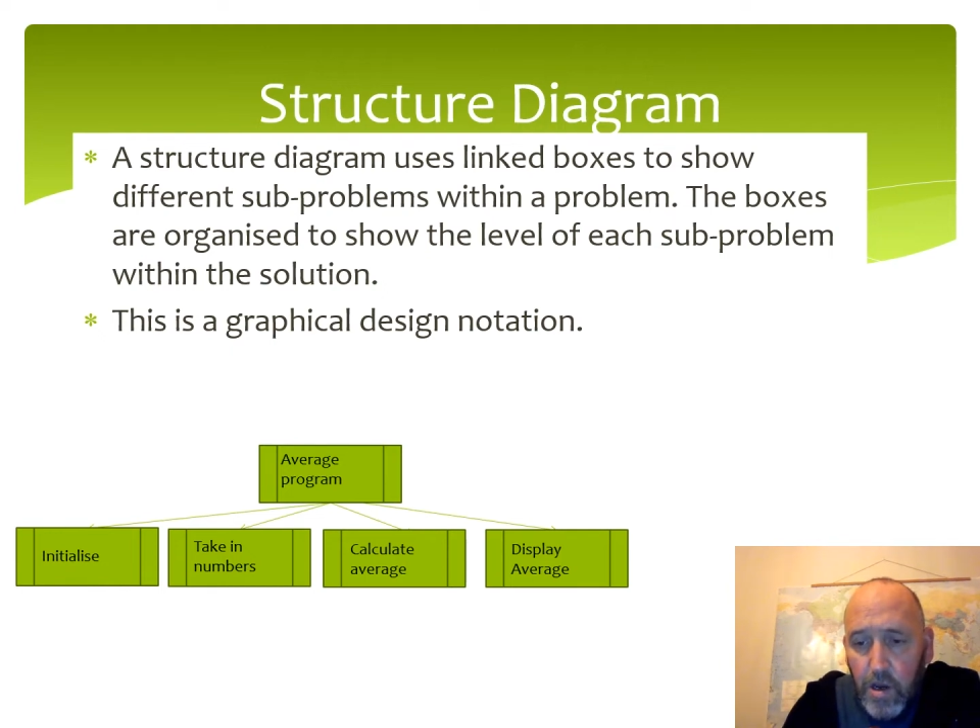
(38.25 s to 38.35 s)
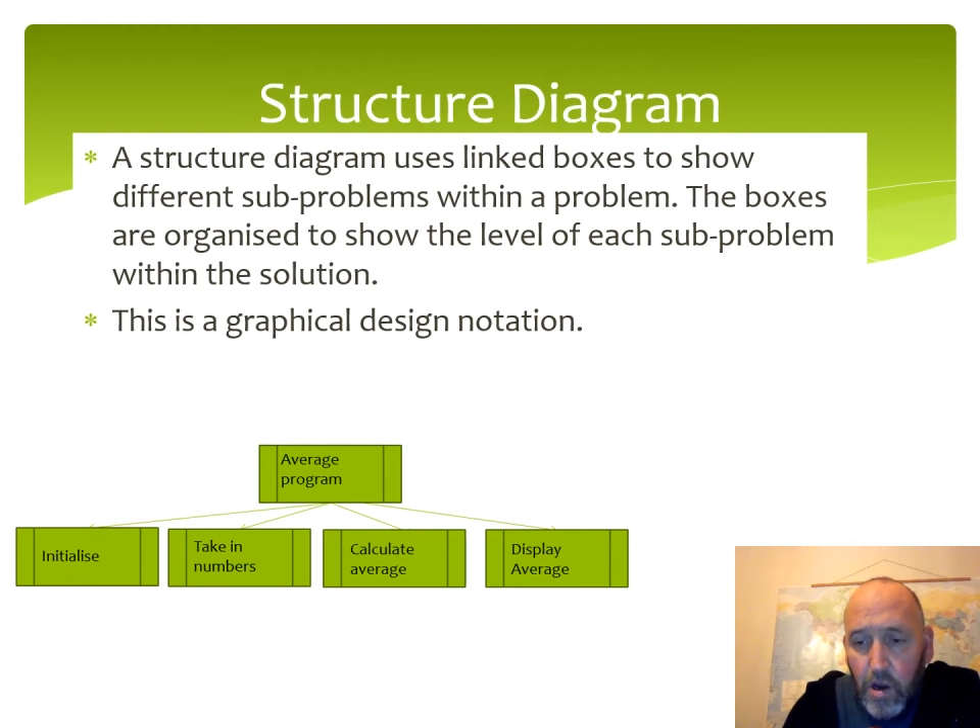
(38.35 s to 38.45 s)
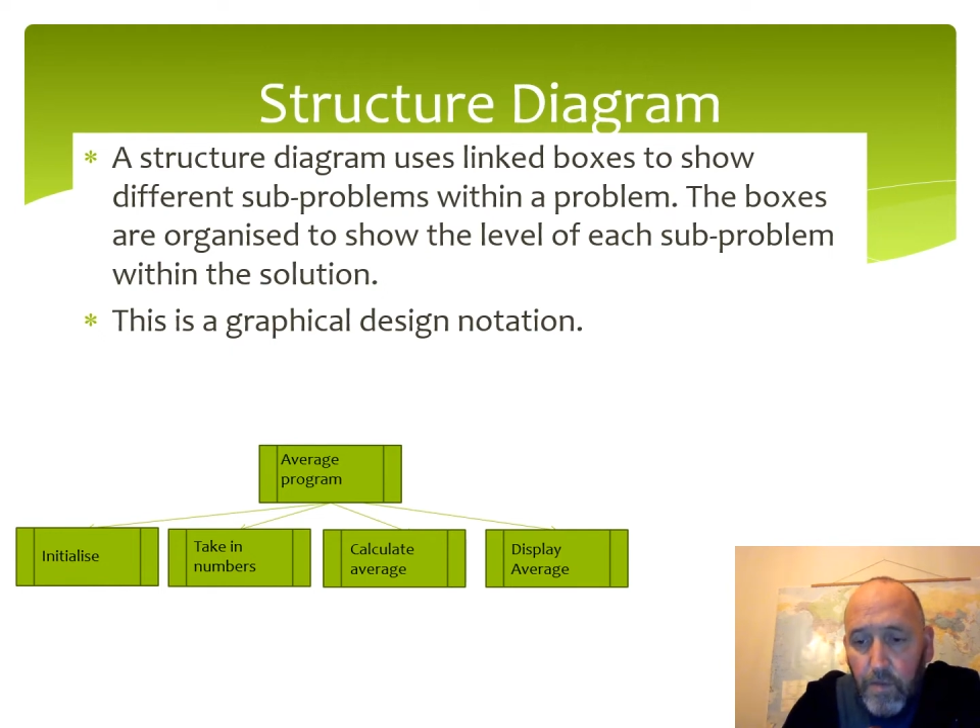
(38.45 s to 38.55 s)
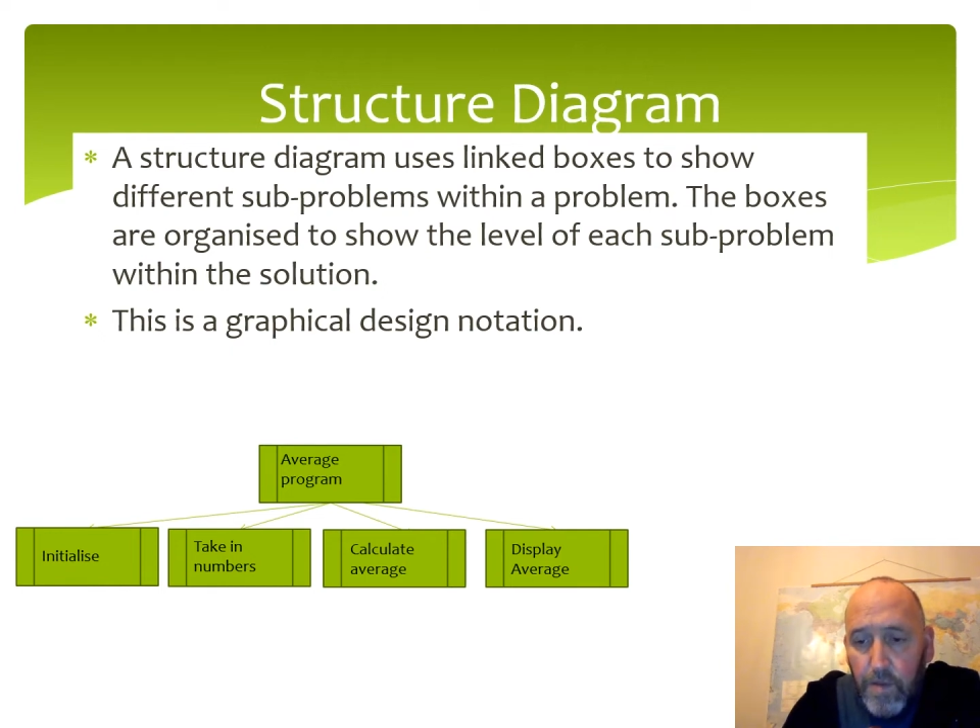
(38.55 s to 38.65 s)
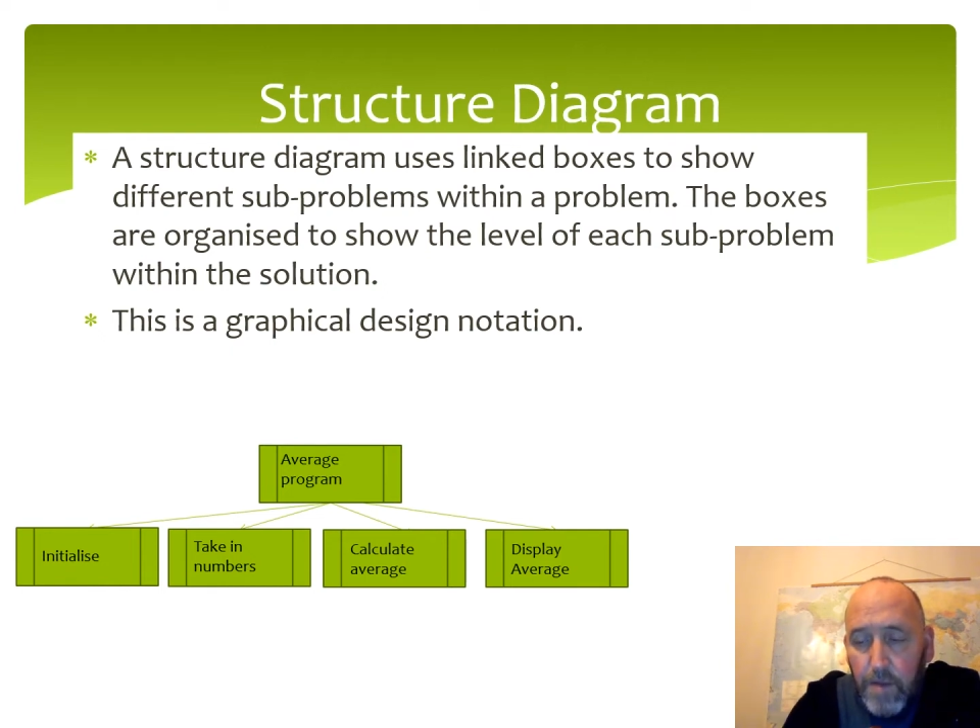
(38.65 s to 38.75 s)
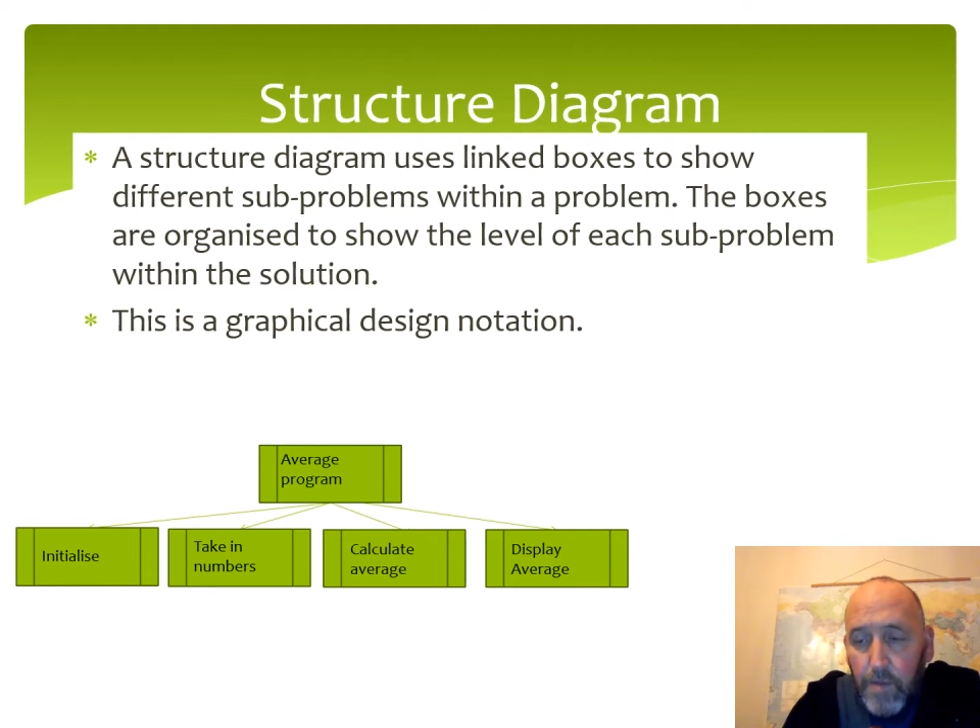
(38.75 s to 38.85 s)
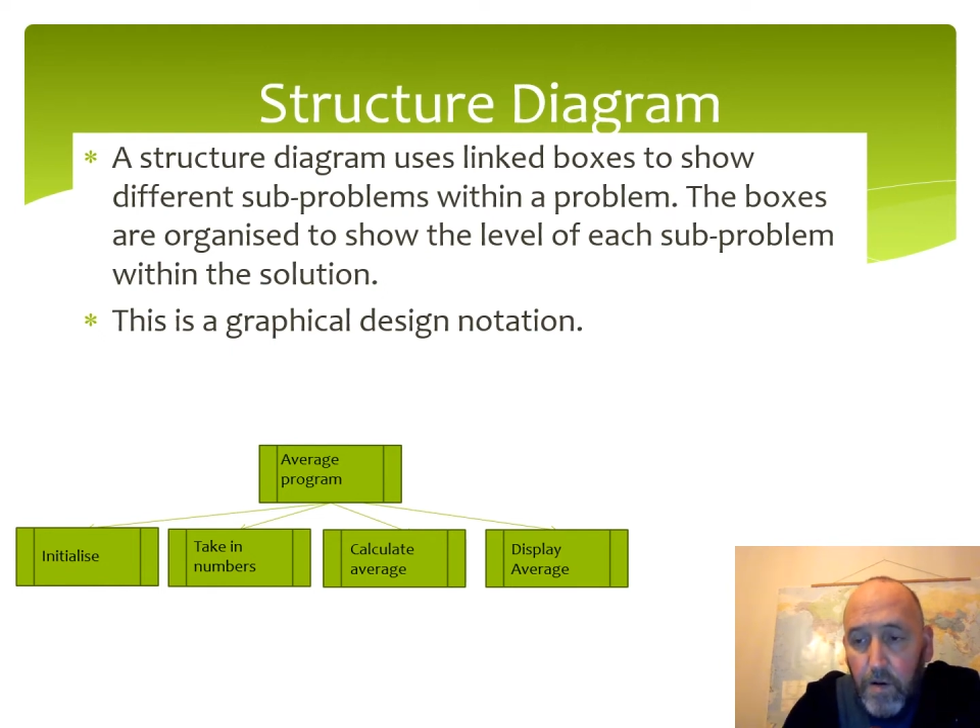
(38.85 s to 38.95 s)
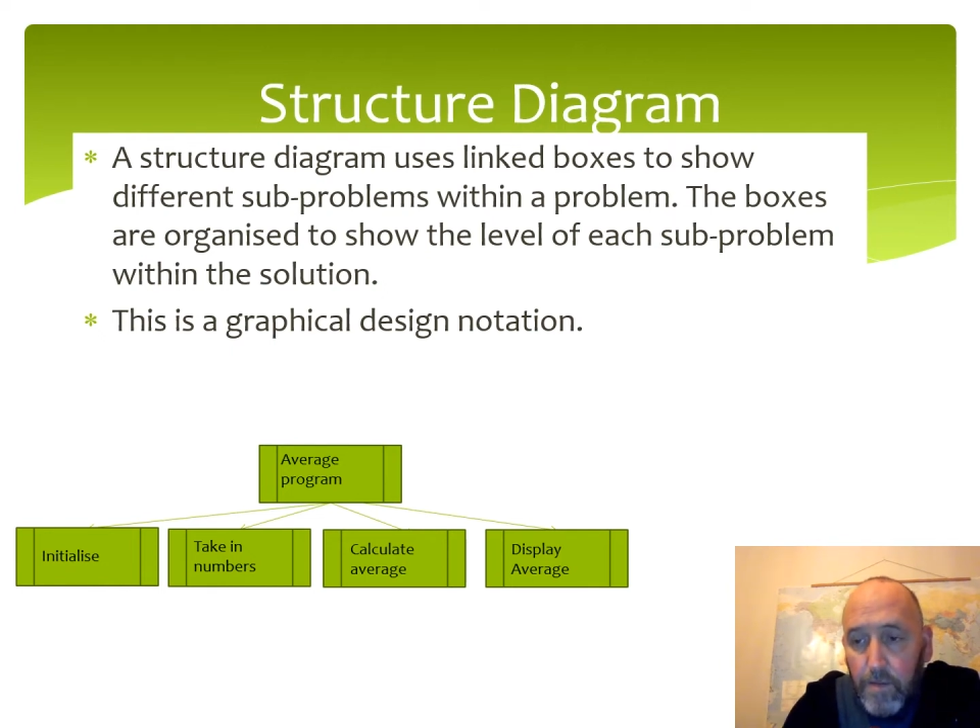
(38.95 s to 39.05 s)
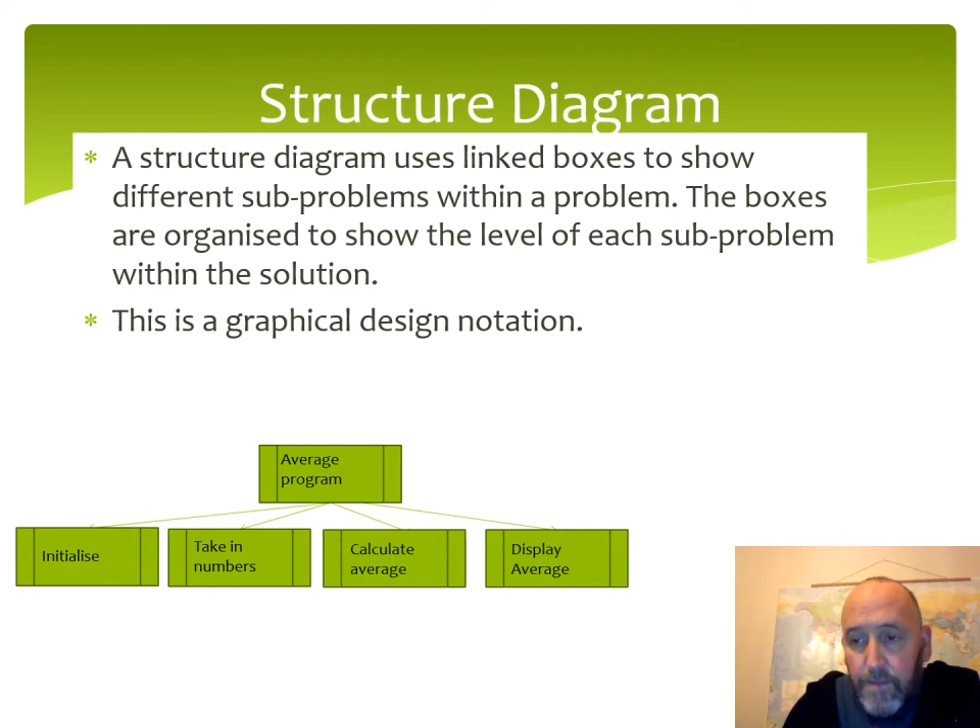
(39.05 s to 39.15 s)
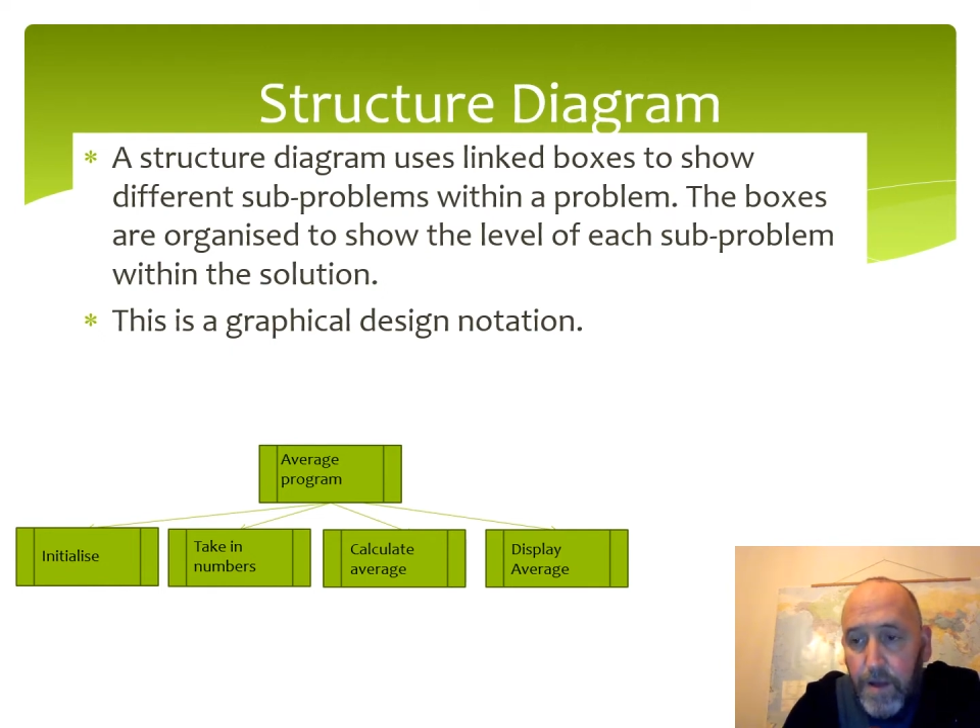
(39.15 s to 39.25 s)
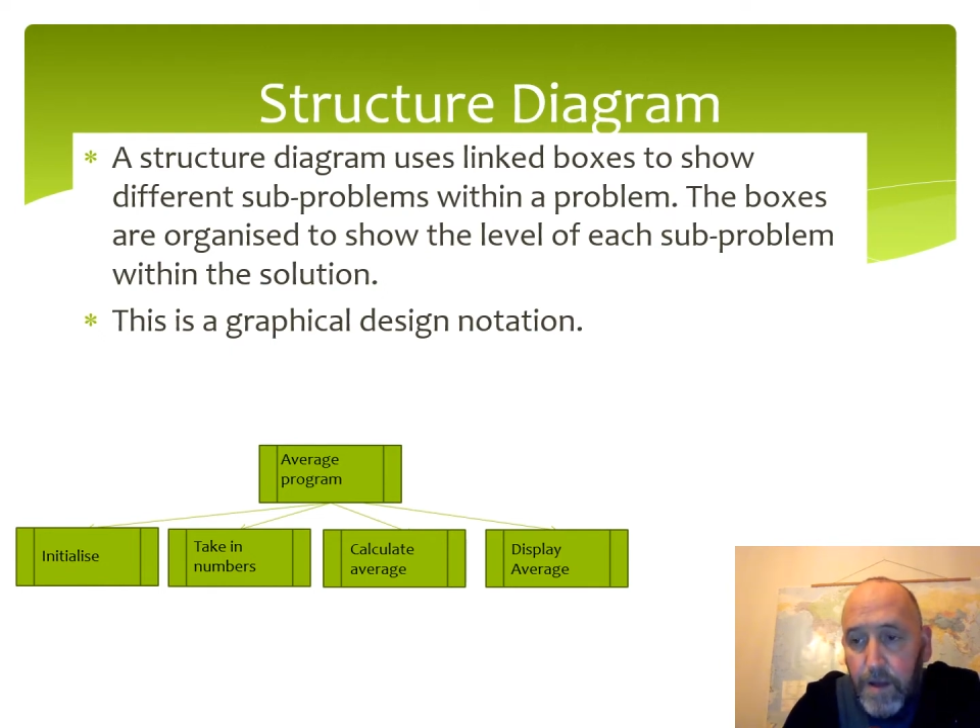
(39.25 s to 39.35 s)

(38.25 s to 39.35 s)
top to bottom.